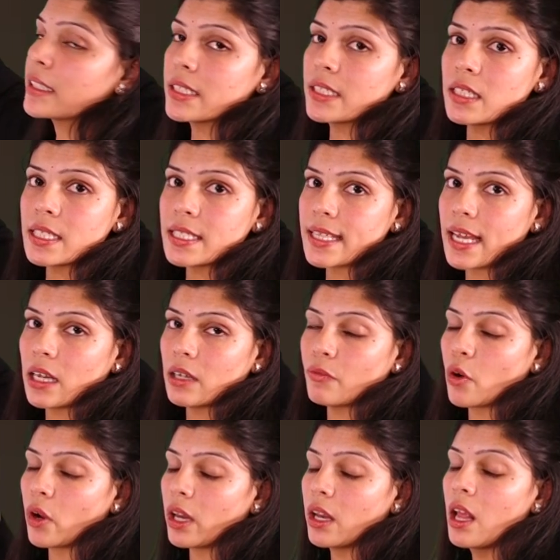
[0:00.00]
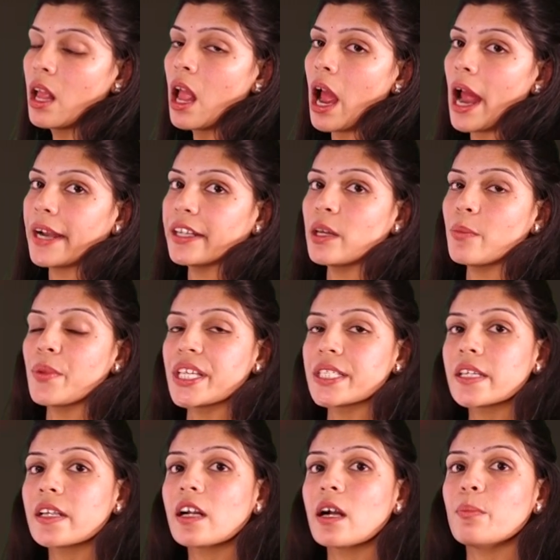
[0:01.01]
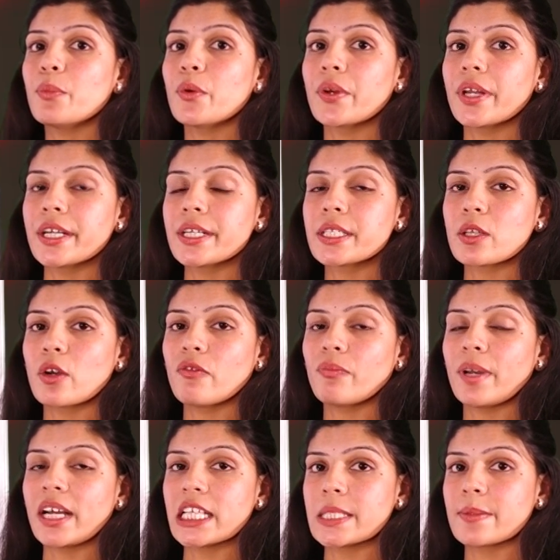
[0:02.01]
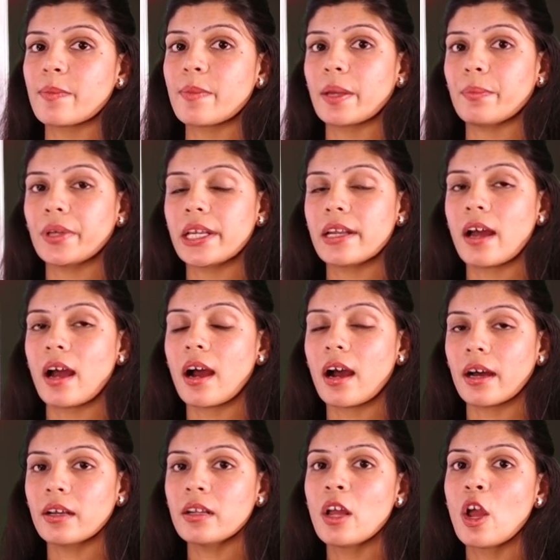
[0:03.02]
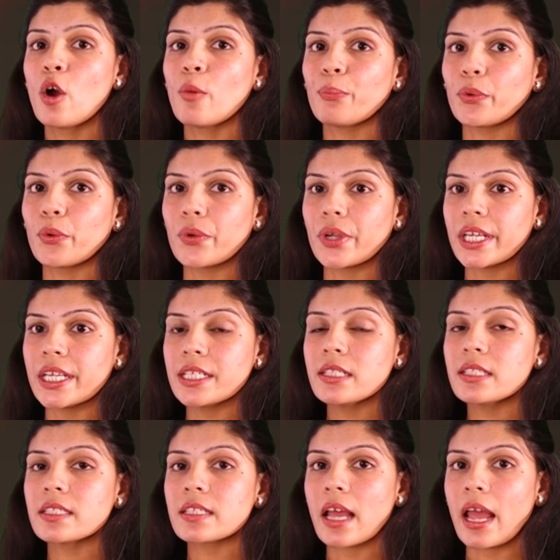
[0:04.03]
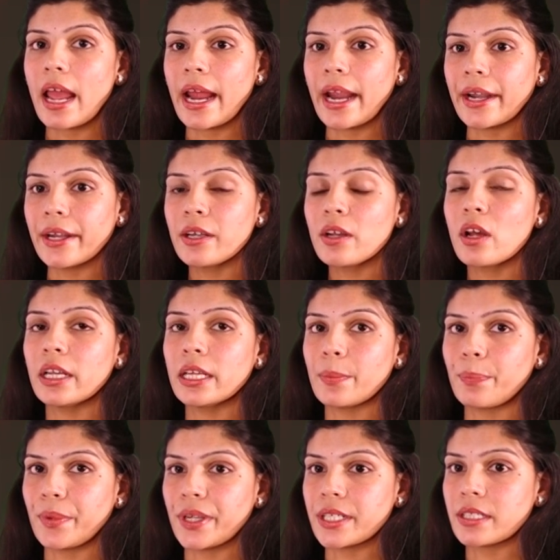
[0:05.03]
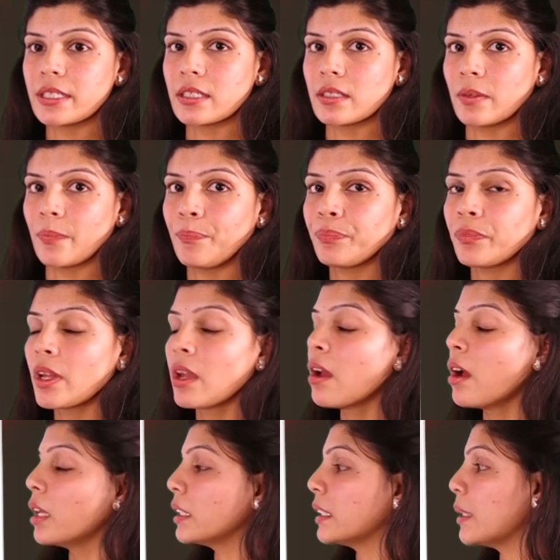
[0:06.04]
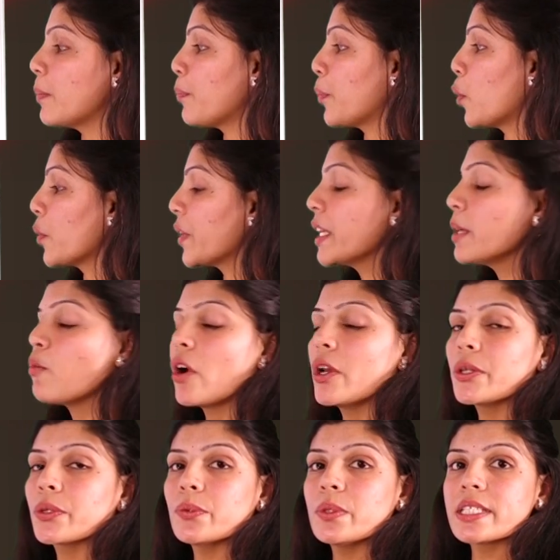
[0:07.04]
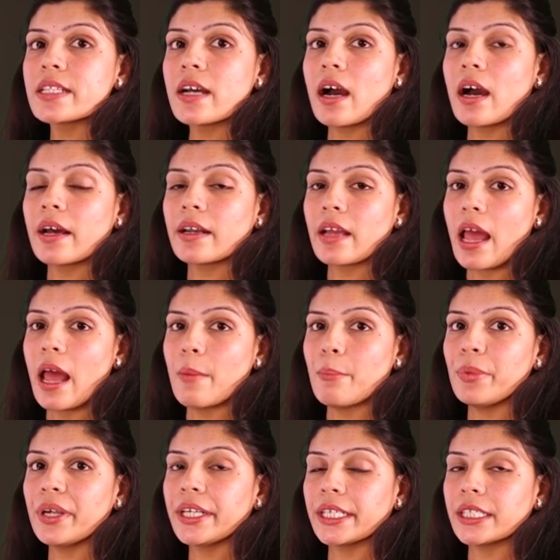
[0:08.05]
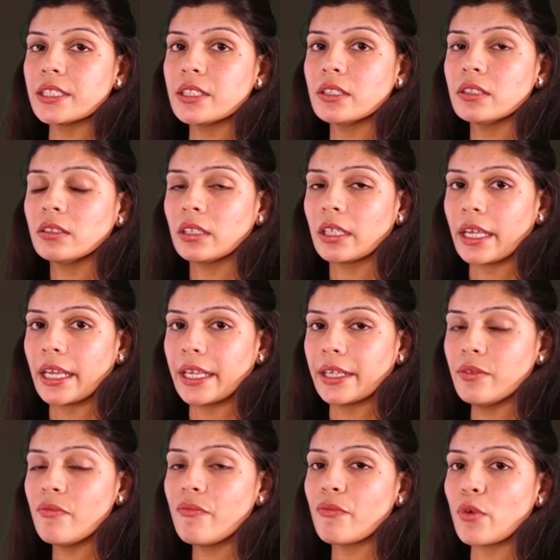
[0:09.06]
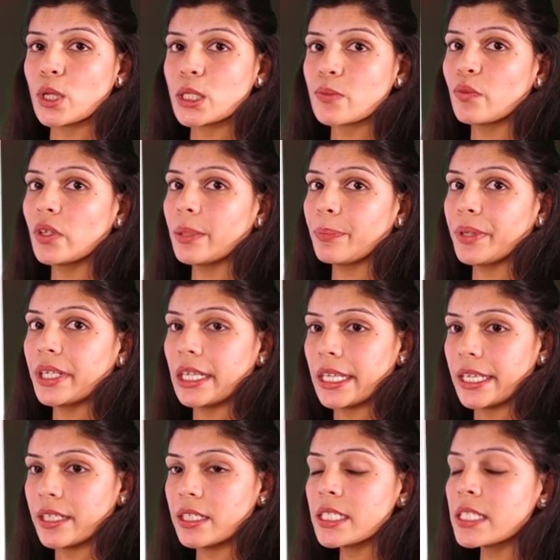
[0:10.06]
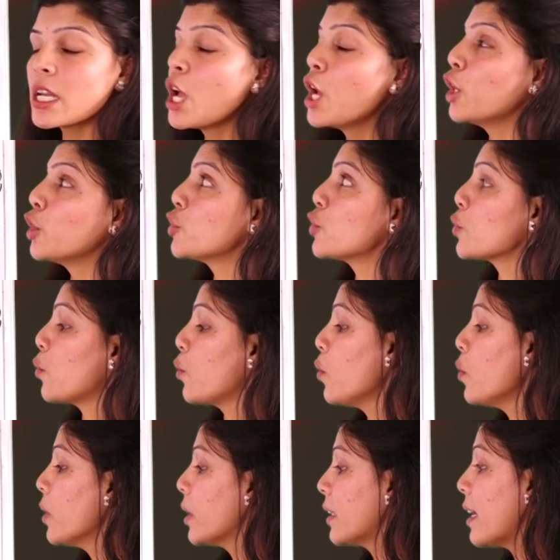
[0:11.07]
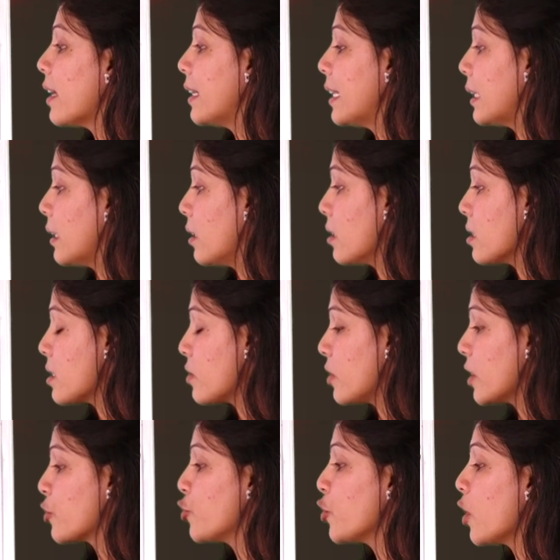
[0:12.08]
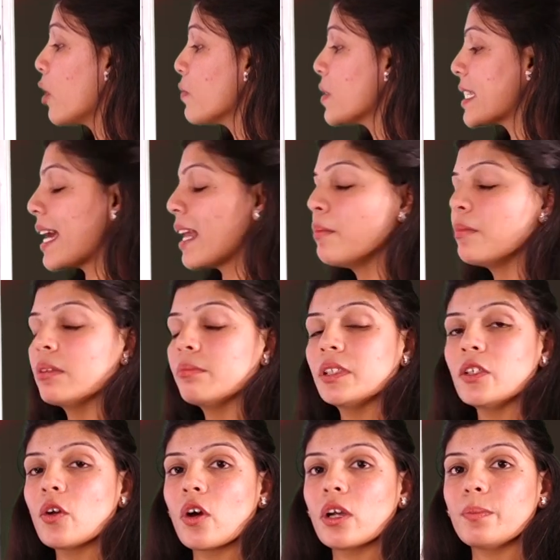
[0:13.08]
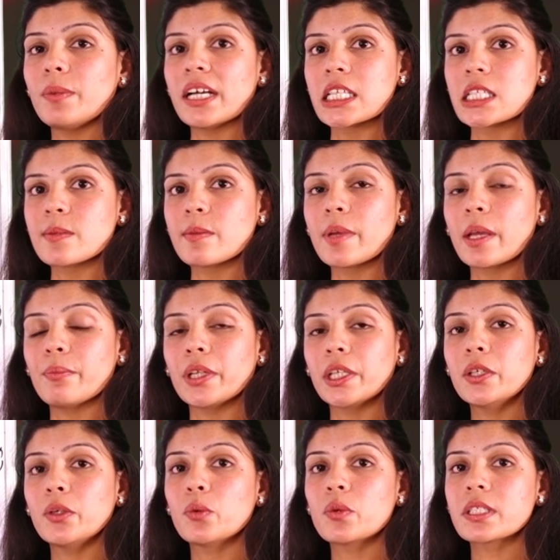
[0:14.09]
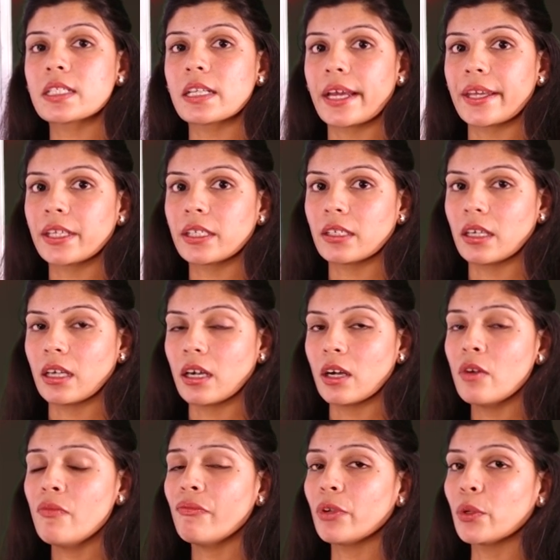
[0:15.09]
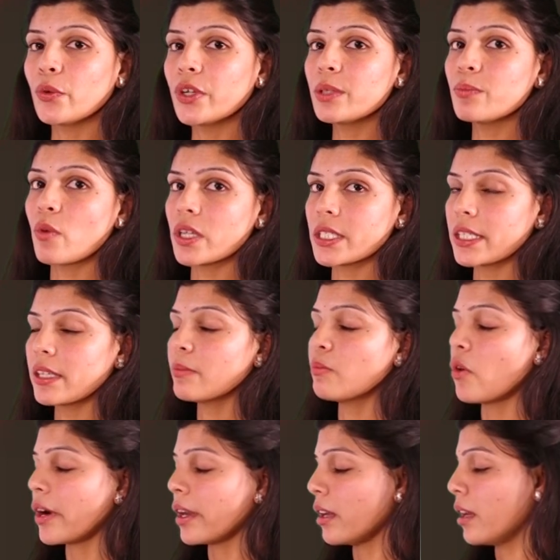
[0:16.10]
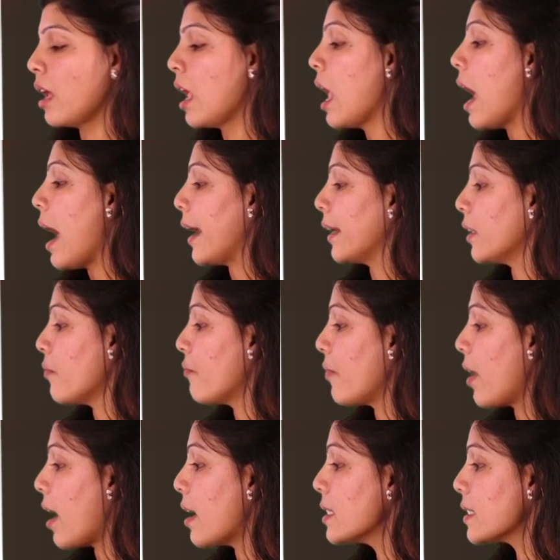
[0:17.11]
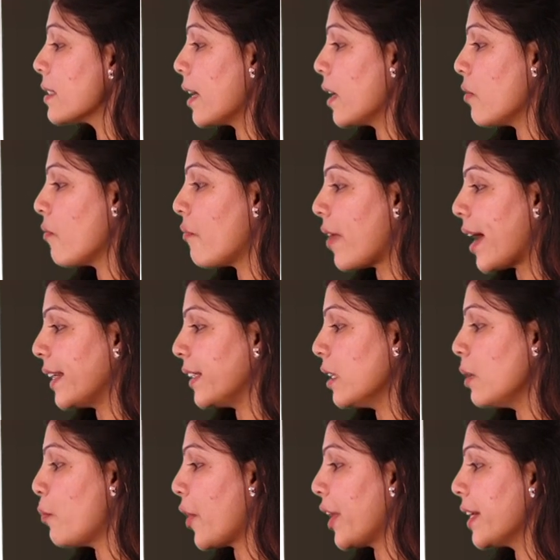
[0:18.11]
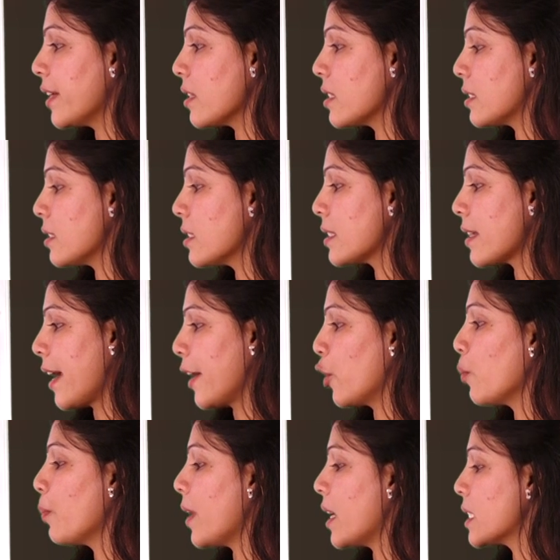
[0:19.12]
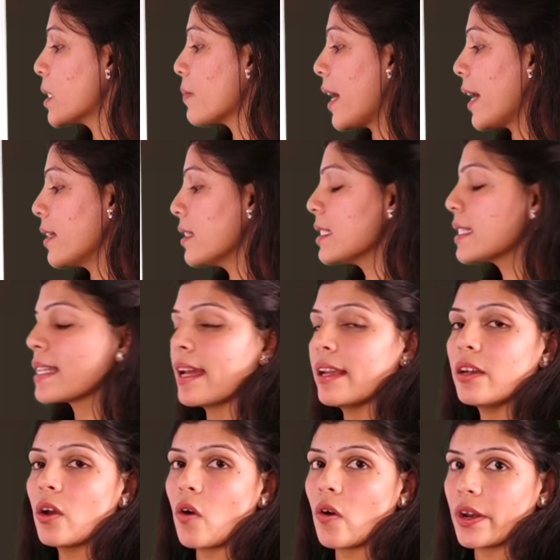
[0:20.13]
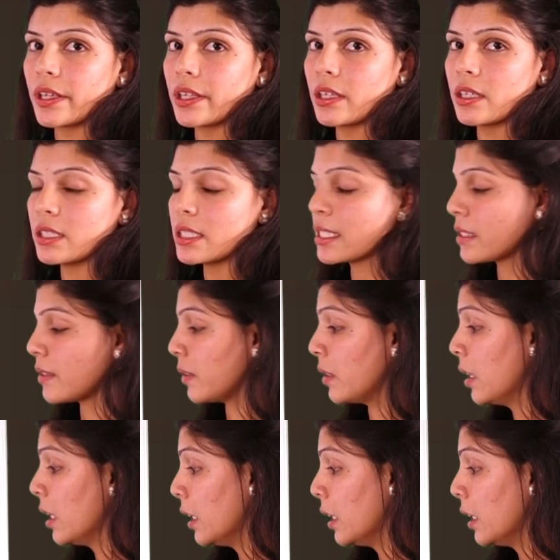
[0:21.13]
the cell wall, and the major components of plasma membrane are proteins and lipids. The protein molecules are embedded in phospholipid layers, so the structure of cell membrane or plasma membrane looks like a fluid mosaic model. And the last and final point is the cytoplasm and cell organelles.